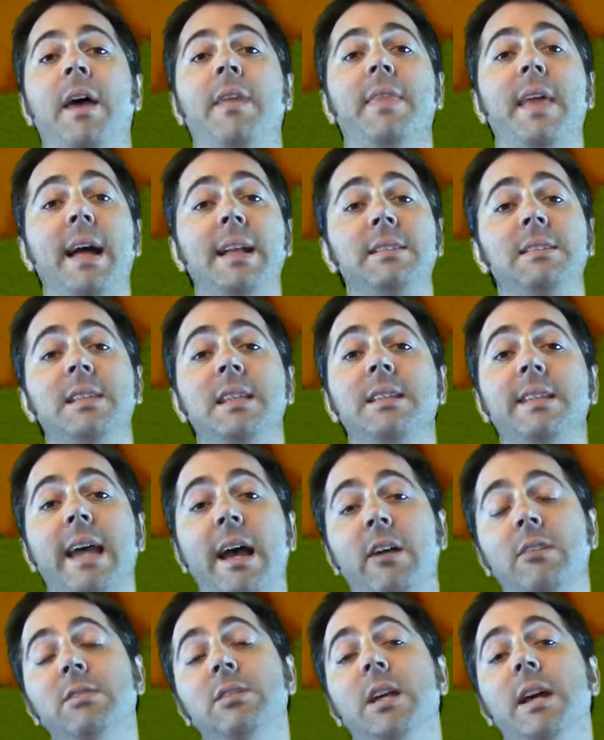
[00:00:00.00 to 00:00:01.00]
That's the
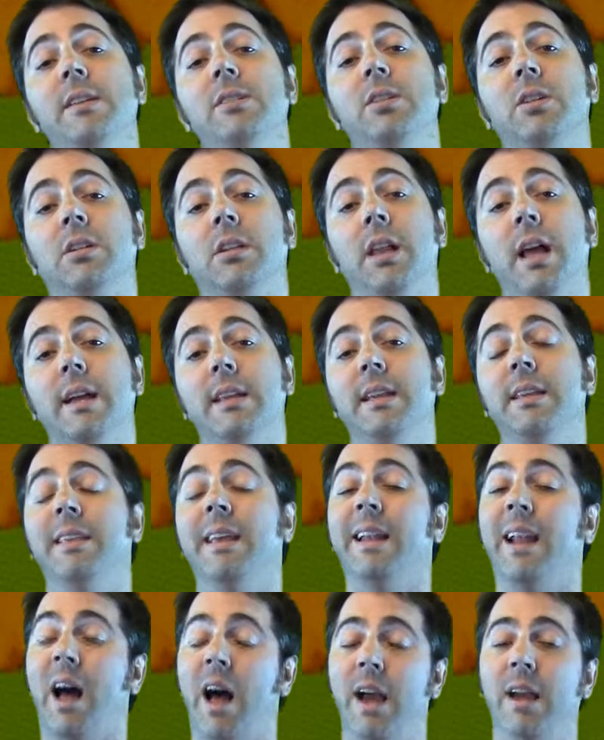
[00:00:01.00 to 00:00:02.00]
downside to collecting
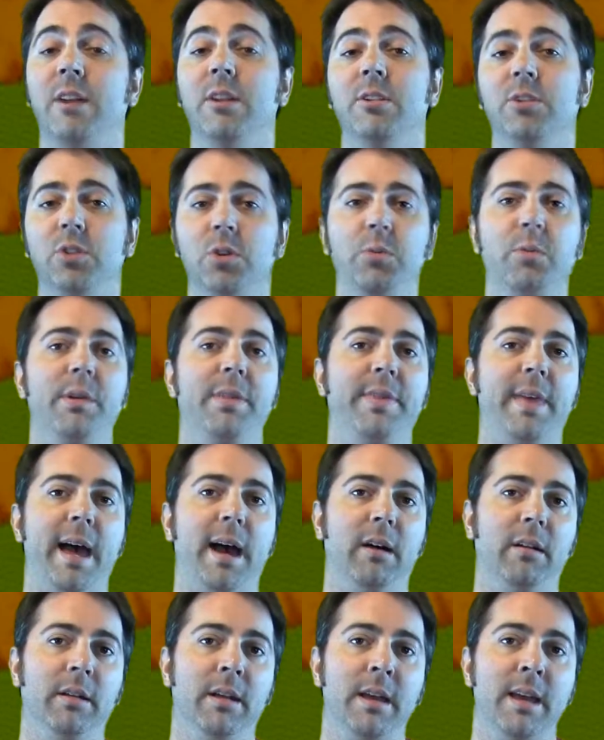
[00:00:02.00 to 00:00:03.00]
that I could do
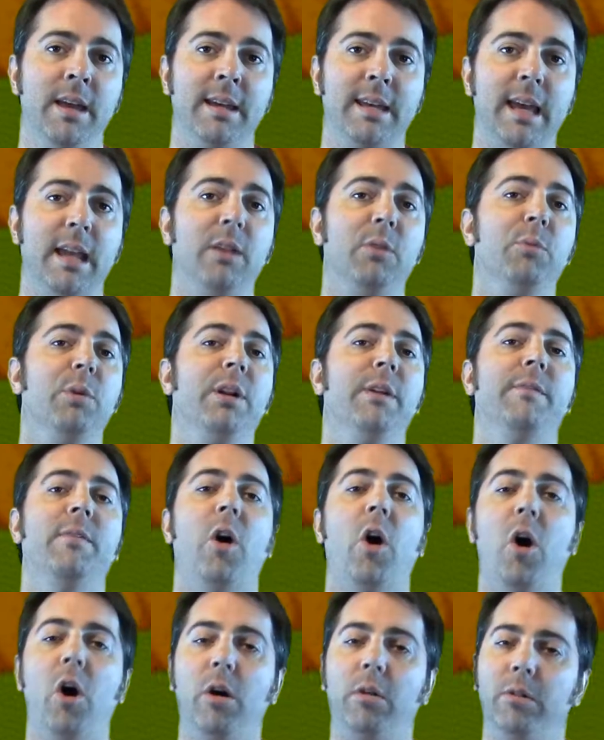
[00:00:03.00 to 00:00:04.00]
without, getting rid of
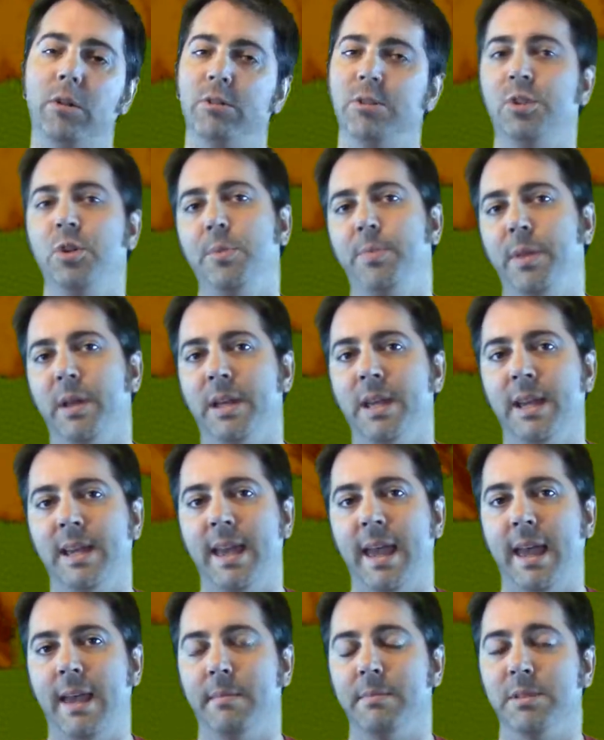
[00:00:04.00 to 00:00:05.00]
all those duplicate
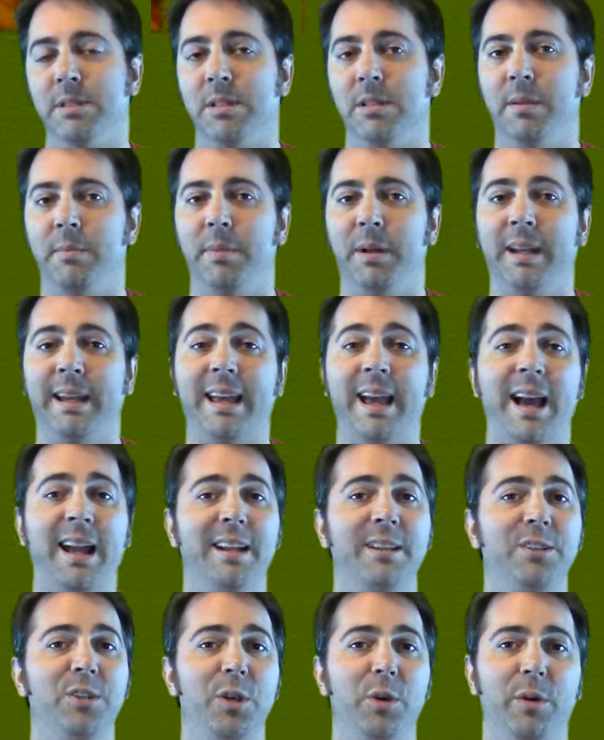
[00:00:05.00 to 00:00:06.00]
games. But I gotta
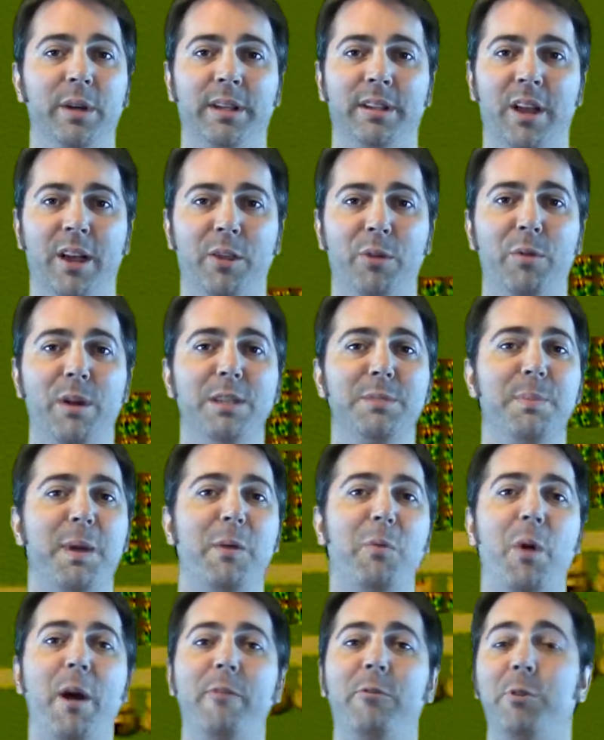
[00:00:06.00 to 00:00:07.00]
do it, otherwise my
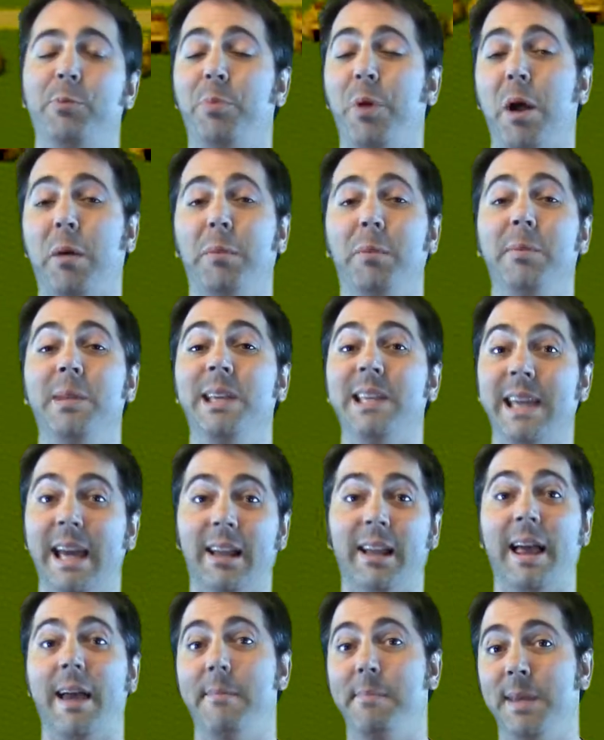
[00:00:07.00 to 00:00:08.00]
wife would probably
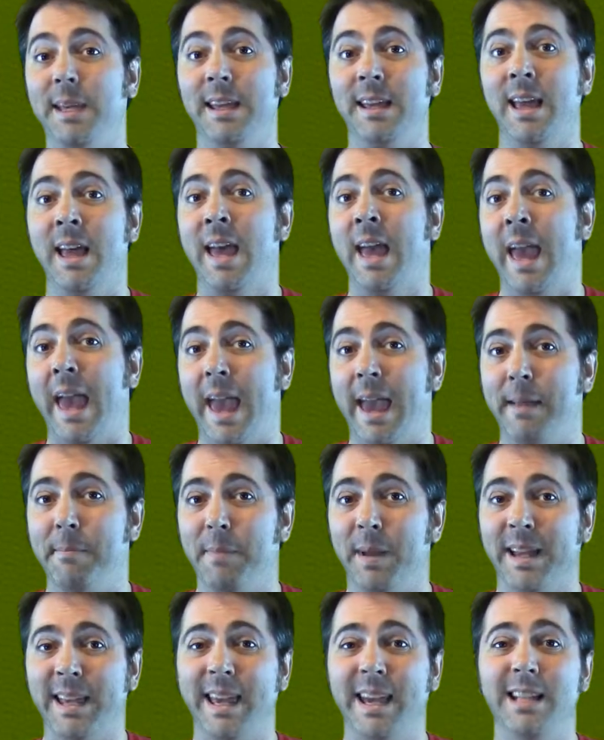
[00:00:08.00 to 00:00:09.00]
yell at me, and
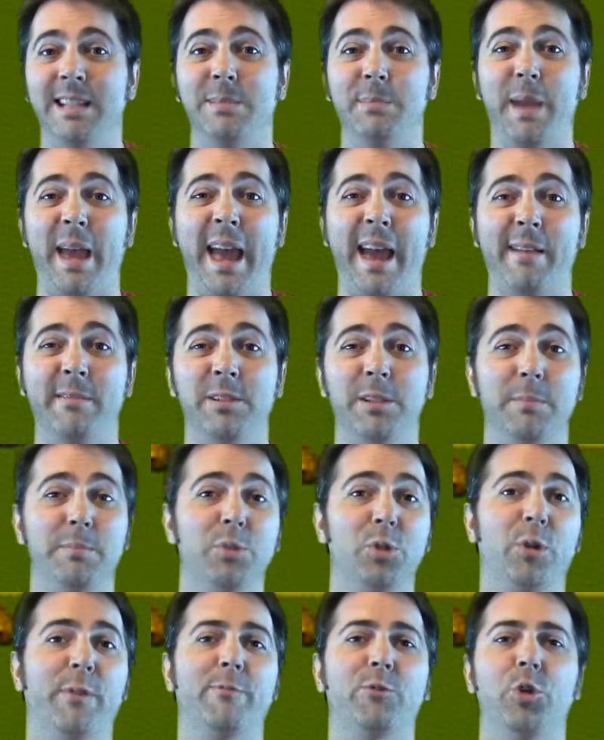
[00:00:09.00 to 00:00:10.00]
my kids may have some
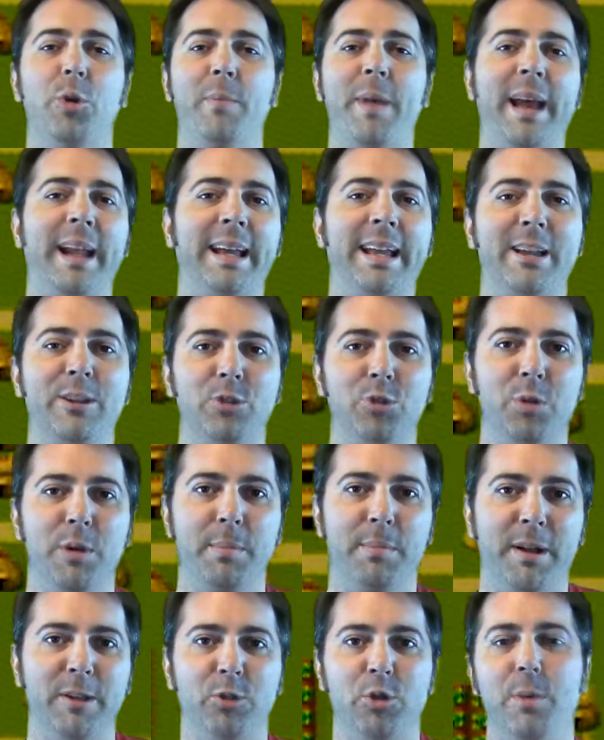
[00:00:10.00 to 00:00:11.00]
sort of traumatic injury
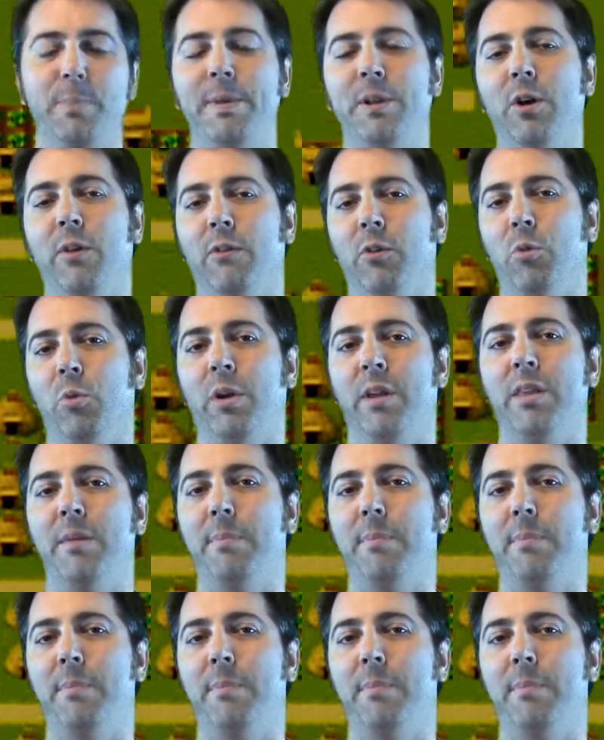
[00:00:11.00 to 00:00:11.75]
by tripping over one of the